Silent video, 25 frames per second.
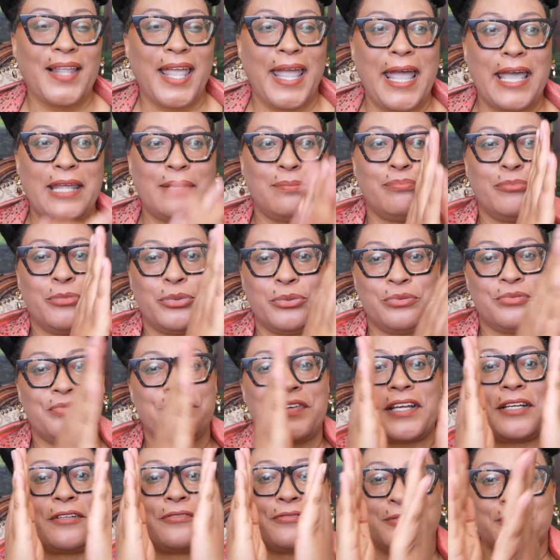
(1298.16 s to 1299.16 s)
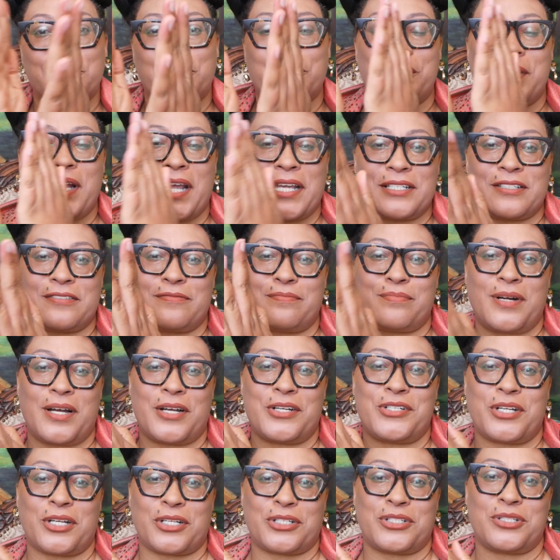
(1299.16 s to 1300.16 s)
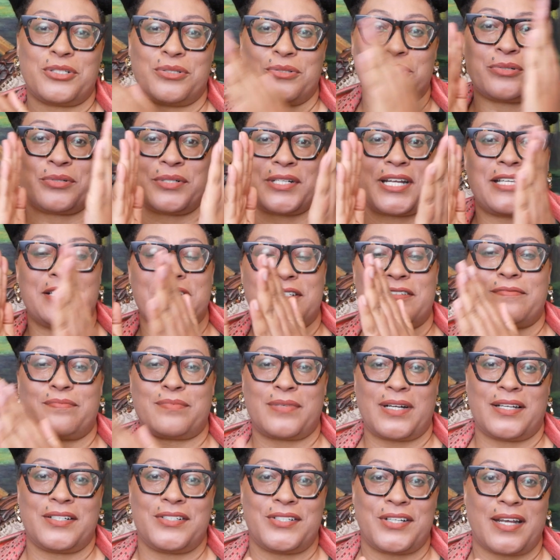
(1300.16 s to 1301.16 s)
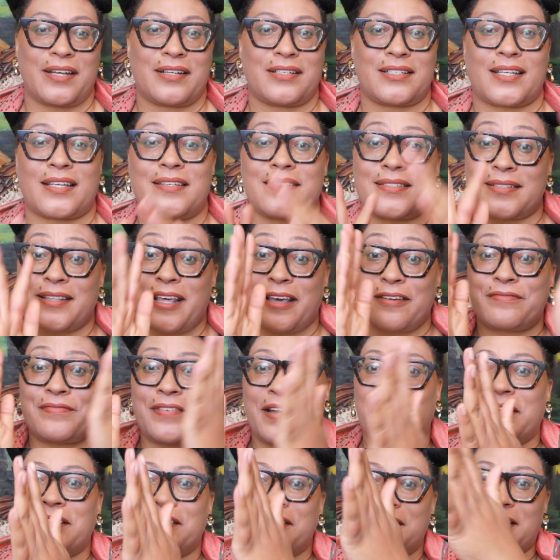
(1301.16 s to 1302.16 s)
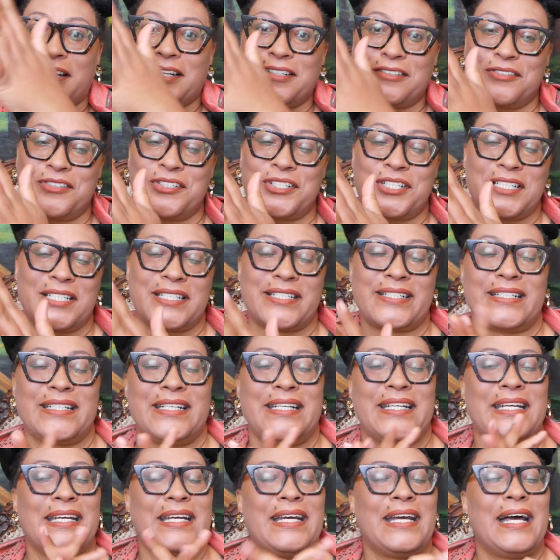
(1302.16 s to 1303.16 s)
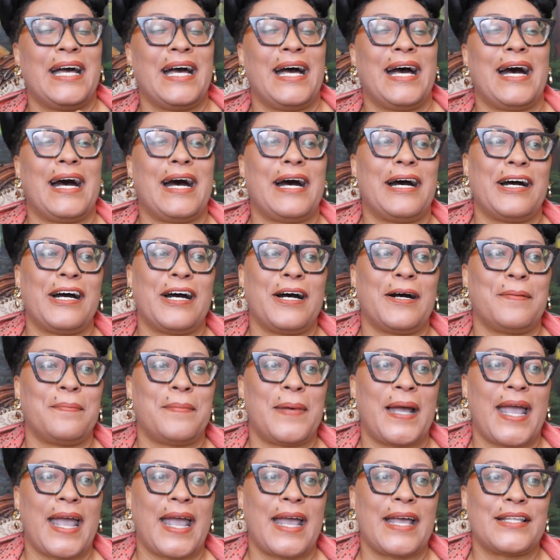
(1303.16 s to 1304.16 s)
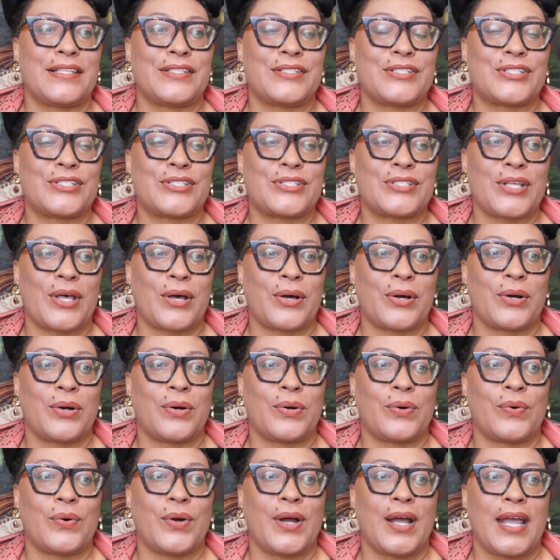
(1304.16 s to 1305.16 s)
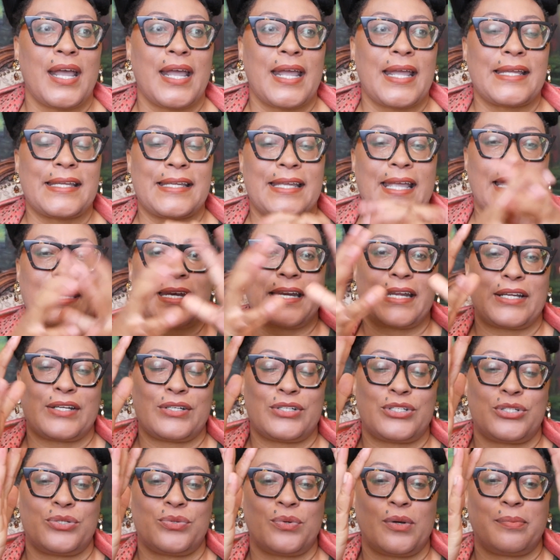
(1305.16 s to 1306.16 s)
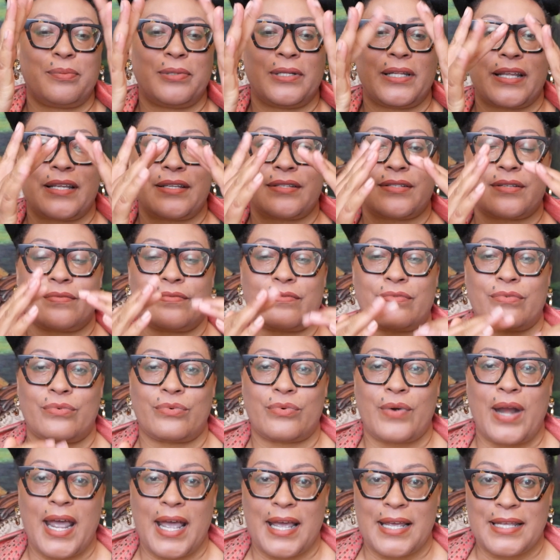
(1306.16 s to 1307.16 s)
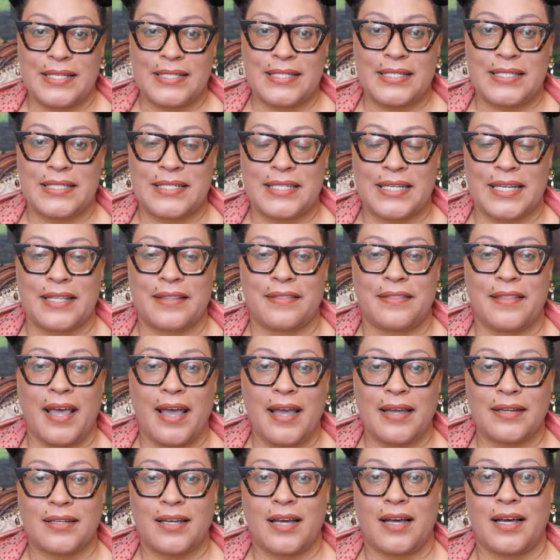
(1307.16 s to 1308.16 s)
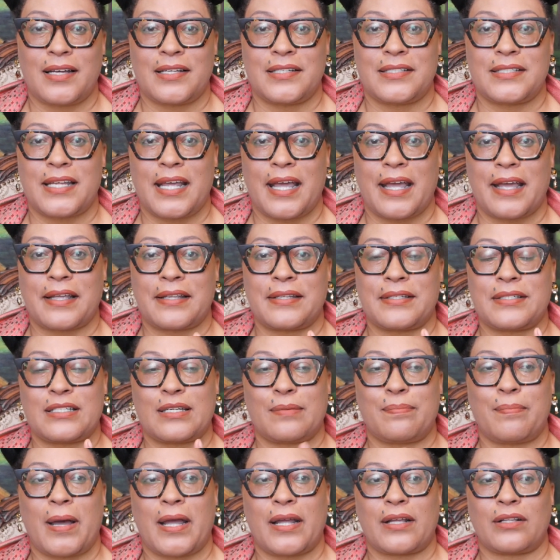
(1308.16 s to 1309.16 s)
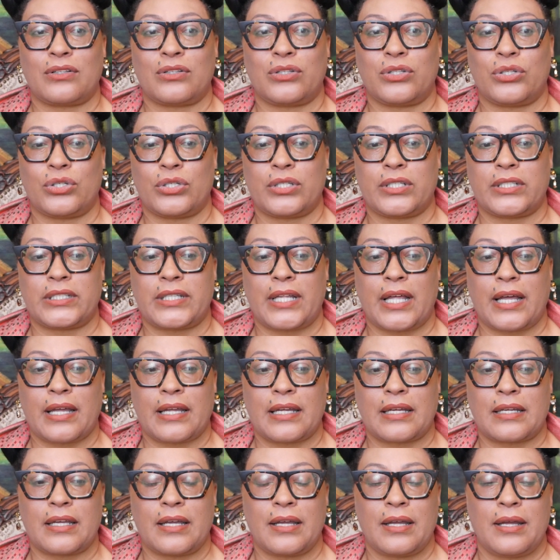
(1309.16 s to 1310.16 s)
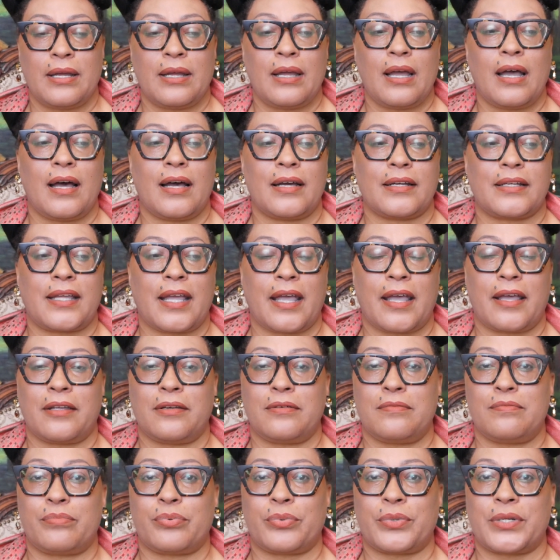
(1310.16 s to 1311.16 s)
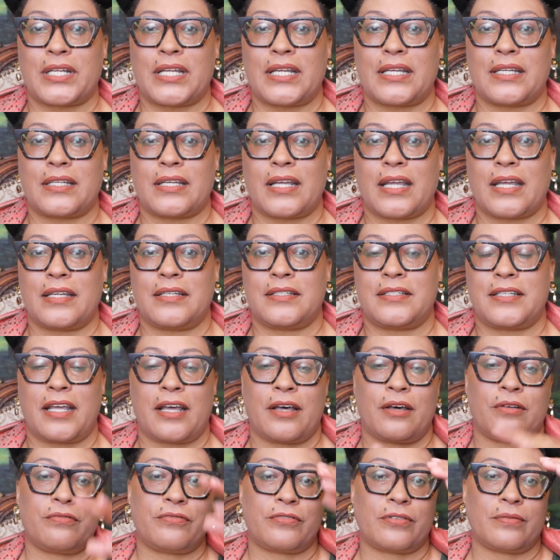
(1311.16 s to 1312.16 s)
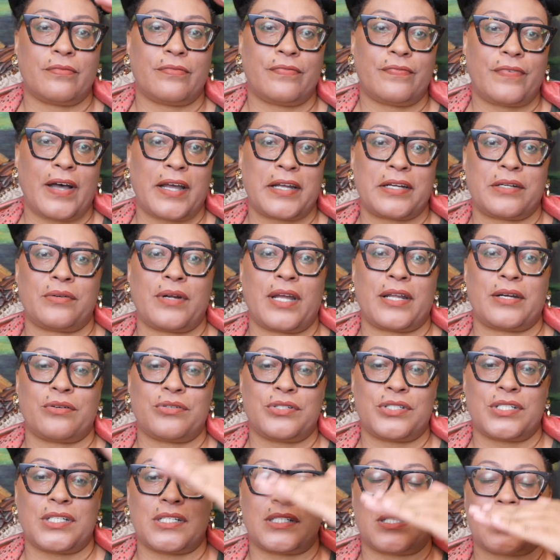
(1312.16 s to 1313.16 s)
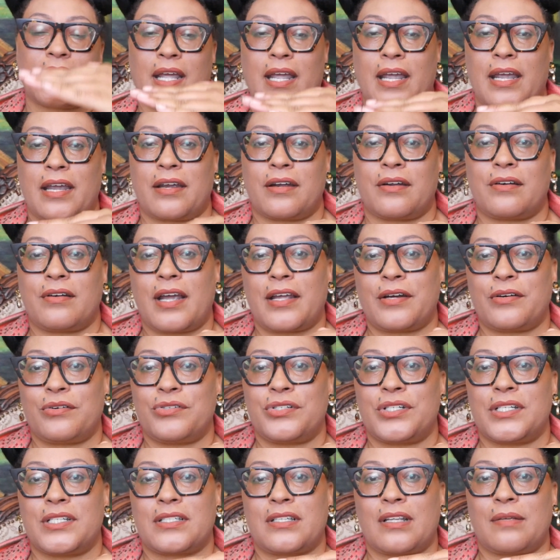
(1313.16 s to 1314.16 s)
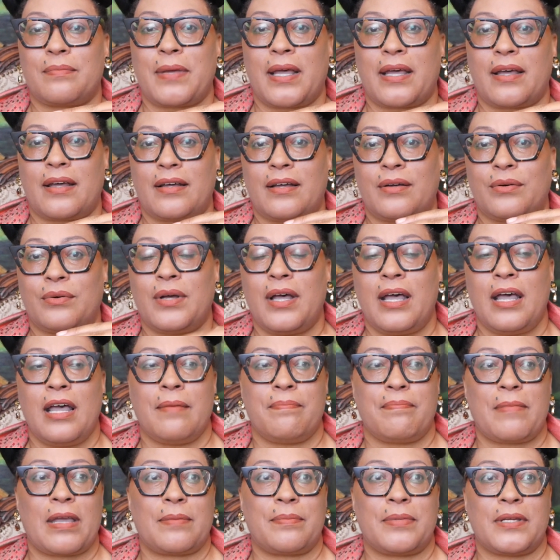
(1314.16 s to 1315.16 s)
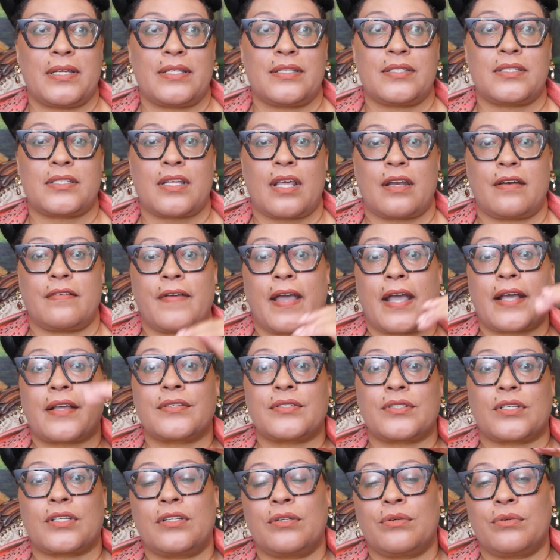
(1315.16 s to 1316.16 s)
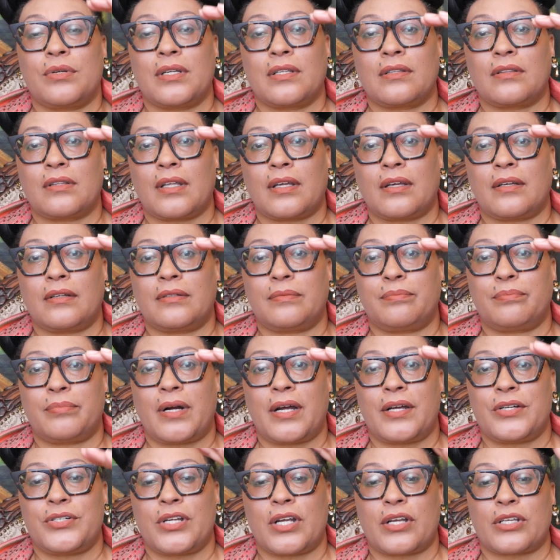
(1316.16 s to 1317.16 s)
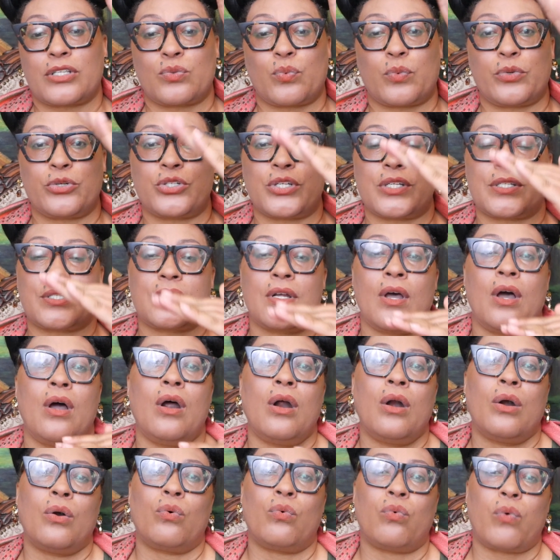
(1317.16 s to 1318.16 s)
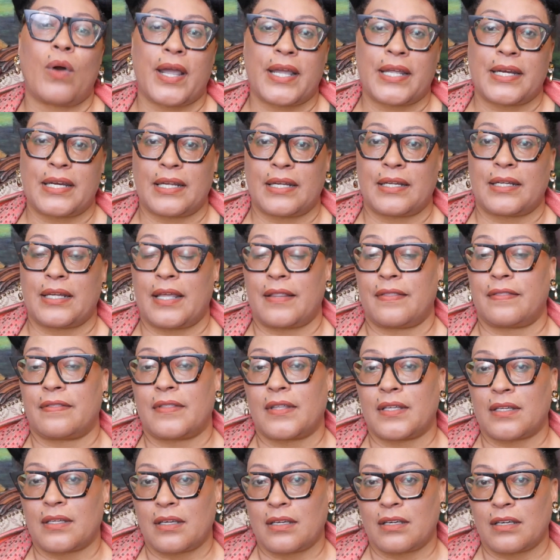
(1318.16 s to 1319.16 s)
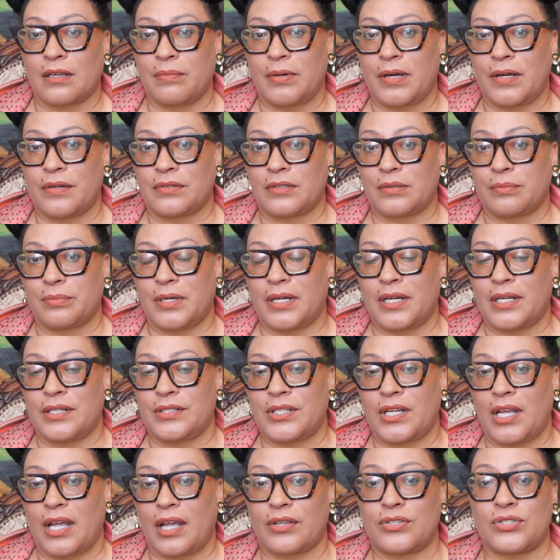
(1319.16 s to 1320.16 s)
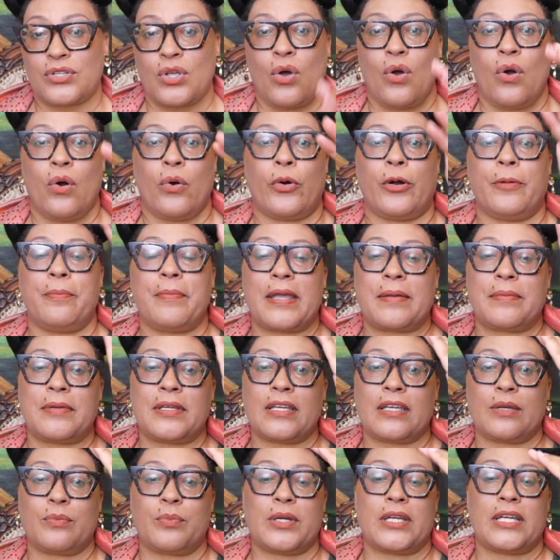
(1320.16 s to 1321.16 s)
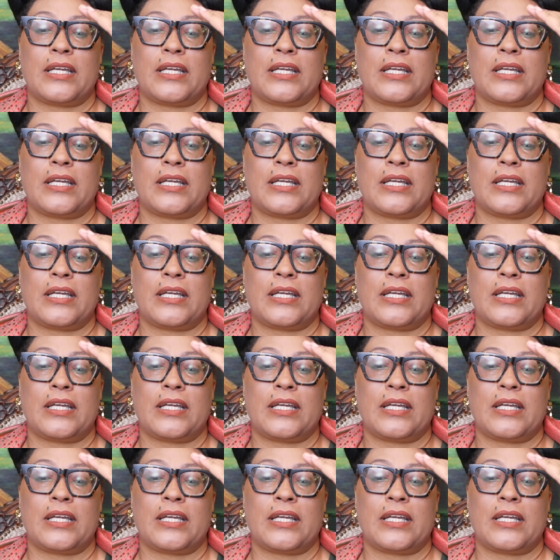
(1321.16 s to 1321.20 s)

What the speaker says: and moving from creative project to creative project because of that fire energy. And so getting to a place of rest in that context might look like, again, bringing it down from fire energy to air energy somehow. Maybe instead of executing the projects, we're just writing and thinking about the projects, or maybe we